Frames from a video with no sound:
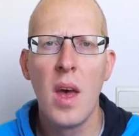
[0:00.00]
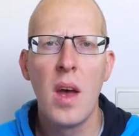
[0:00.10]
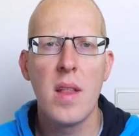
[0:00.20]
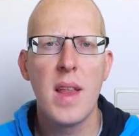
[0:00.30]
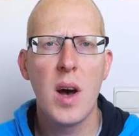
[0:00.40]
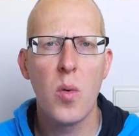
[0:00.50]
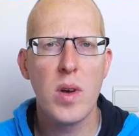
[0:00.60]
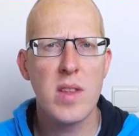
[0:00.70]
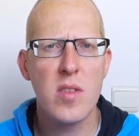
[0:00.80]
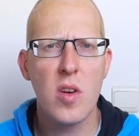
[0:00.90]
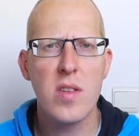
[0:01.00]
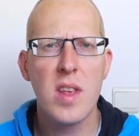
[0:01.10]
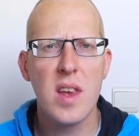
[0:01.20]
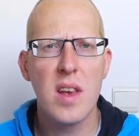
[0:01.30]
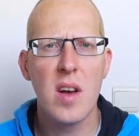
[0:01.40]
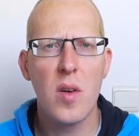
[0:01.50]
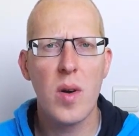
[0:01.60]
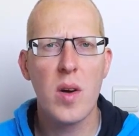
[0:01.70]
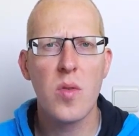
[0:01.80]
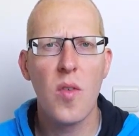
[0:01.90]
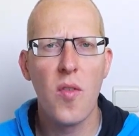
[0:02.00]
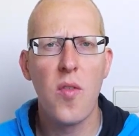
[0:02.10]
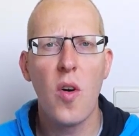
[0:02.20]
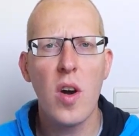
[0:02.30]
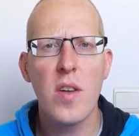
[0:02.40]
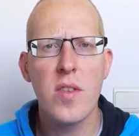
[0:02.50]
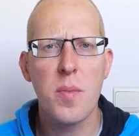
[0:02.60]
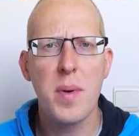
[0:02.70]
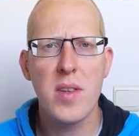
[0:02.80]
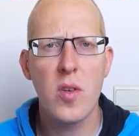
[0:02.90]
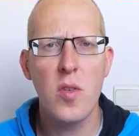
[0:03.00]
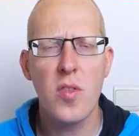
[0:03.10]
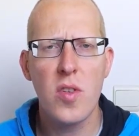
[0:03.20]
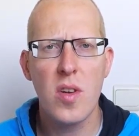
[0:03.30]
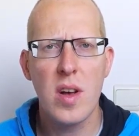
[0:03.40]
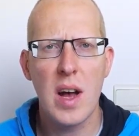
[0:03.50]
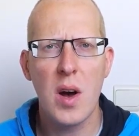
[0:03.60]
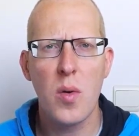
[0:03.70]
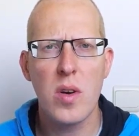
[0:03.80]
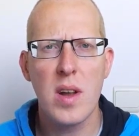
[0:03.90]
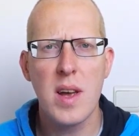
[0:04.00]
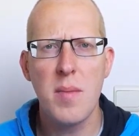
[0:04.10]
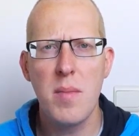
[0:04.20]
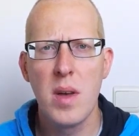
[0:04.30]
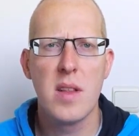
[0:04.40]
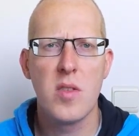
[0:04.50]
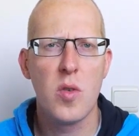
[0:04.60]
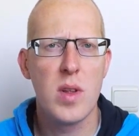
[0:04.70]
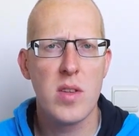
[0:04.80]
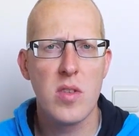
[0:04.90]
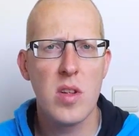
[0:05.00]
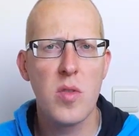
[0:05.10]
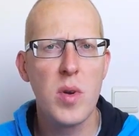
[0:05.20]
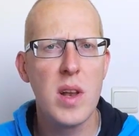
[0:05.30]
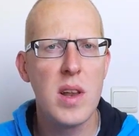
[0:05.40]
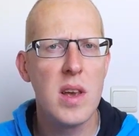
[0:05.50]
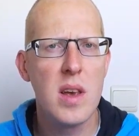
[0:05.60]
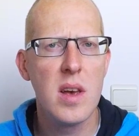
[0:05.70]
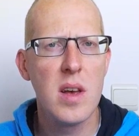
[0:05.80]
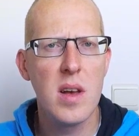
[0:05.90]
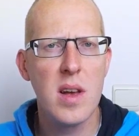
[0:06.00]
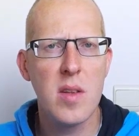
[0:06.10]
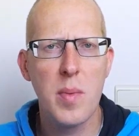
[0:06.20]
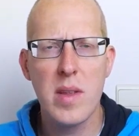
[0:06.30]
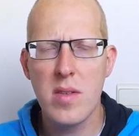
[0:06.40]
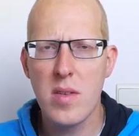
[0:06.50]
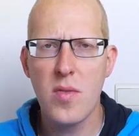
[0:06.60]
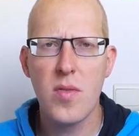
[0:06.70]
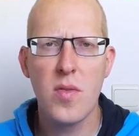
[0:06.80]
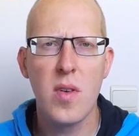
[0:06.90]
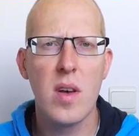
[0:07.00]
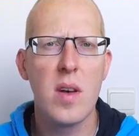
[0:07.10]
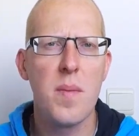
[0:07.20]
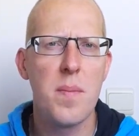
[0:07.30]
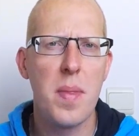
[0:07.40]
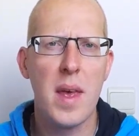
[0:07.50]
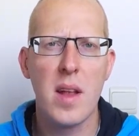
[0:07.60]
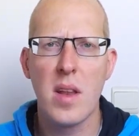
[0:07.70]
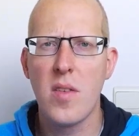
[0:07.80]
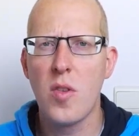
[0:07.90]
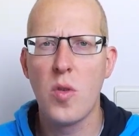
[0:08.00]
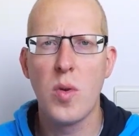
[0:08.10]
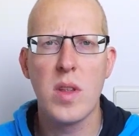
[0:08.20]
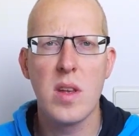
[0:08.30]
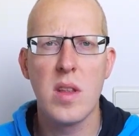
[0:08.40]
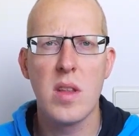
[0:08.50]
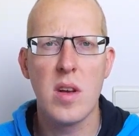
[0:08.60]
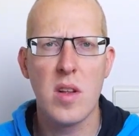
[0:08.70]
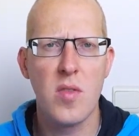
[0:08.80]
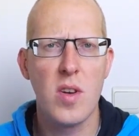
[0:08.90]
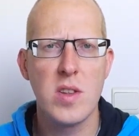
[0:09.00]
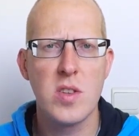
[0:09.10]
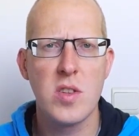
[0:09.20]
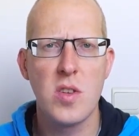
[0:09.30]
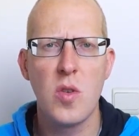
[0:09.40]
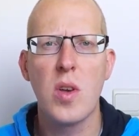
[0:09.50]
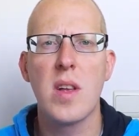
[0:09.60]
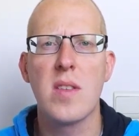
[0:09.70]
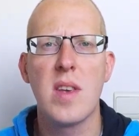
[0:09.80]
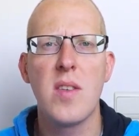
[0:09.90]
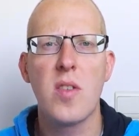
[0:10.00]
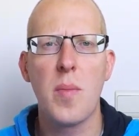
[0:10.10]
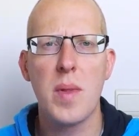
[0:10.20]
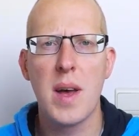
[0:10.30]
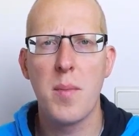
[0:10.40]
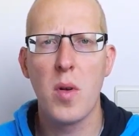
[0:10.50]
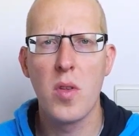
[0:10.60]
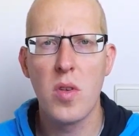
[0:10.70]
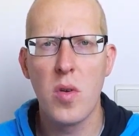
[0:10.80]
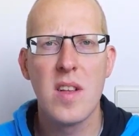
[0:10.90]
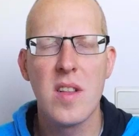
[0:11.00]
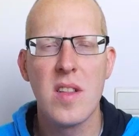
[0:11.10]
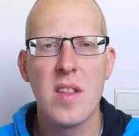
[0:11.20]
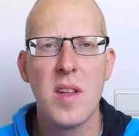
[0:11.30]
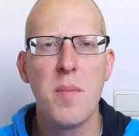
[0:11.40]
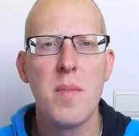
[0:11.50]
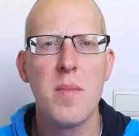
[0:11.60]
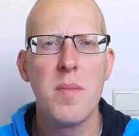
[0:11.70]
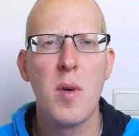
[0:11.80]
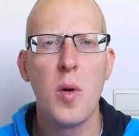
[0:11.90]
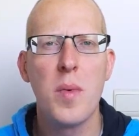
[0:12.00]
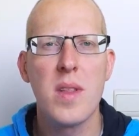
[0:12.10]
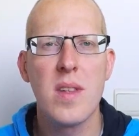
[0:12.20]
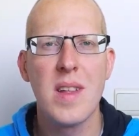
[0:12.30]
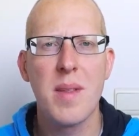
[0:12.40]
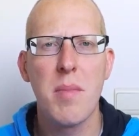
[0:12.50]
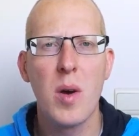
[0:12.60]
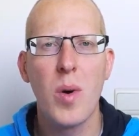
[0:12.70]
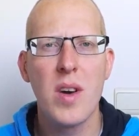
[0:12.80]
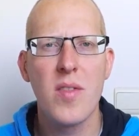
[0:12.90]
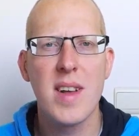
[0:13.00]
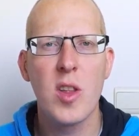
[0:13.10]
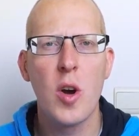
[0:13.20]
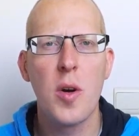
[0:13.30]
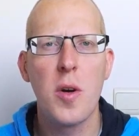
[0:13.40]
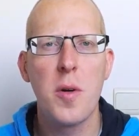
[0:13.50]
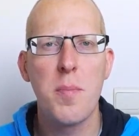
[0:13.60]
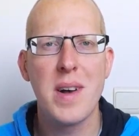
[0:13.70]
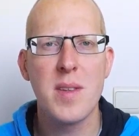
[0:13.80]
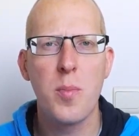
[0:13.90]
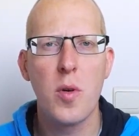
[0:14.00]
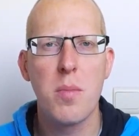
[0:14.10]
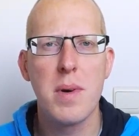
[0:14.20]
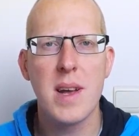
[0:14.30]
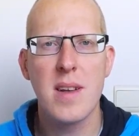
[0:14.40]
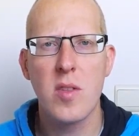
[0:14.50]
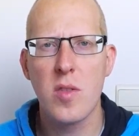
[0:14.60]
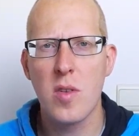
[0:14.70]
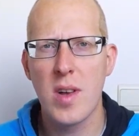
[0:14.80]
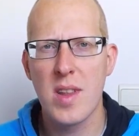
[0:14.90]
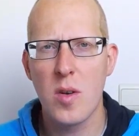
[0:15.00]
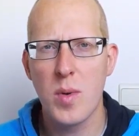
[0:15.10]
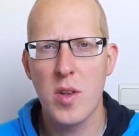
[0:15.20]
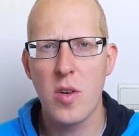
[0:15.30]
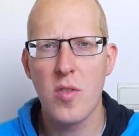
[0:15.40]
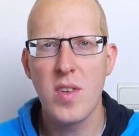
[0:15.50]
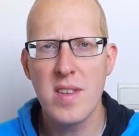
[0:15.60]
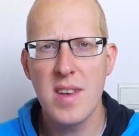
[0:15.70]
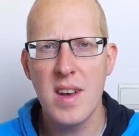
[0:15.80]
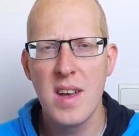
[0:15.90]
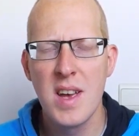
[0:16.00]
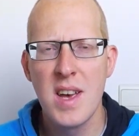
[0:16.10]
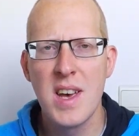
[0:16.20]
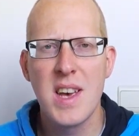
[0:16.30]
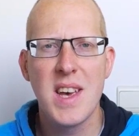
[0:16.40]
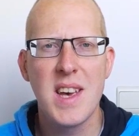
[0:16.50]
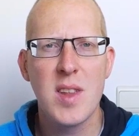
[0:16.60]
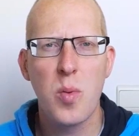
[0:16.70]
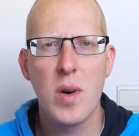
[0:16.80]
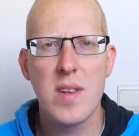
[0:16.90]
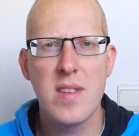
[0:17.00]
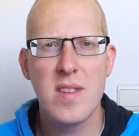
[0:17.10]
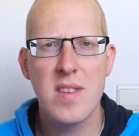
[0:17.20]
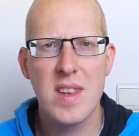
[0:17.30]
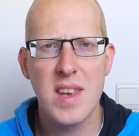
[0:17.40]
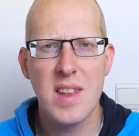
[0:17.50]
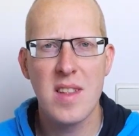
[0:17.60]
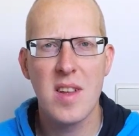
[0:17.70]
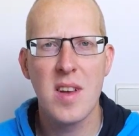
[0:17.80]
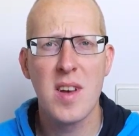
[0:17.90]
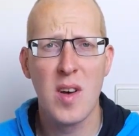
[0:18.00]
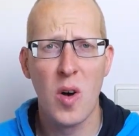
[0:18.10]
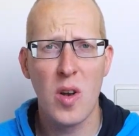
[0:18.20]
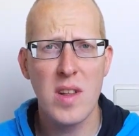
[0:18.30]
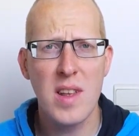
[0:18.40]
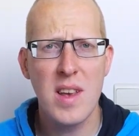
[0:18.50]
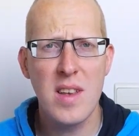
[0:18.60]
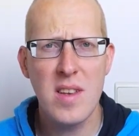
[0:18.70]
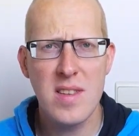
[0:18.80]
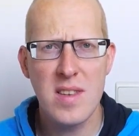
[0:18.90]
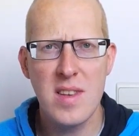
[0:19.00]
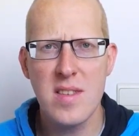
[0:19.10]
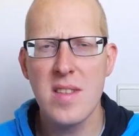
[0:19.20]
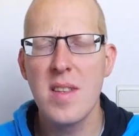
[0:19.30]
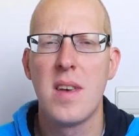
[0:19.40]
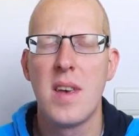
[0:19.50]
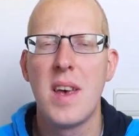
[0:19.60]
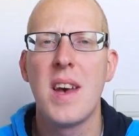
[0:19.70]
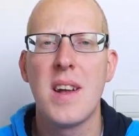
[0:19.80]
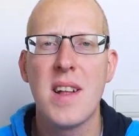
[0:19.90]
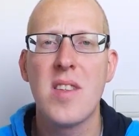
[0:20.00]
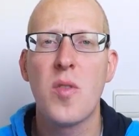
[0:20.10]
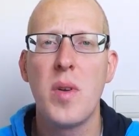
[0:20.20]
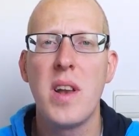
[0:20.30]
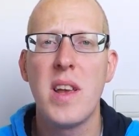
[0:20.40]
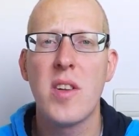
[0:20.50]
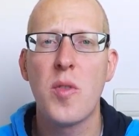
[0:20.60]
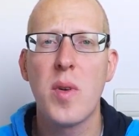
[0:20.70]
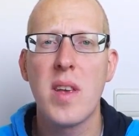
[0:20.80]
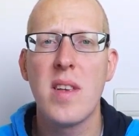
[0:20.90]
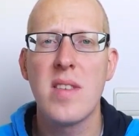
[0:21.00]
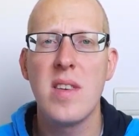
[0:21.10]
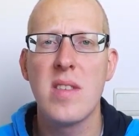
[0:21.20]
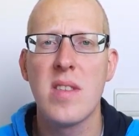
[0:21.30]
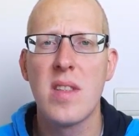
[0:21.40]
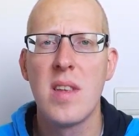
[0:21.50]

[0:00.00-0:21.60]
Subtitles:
Now, it's costing around 400 pesos our time. So that's not really expensive. And if you do it in advance, you can save some time also. The moment that my wife got her passport back together with her visa, it was in the holiday season, and that's really a tricky season.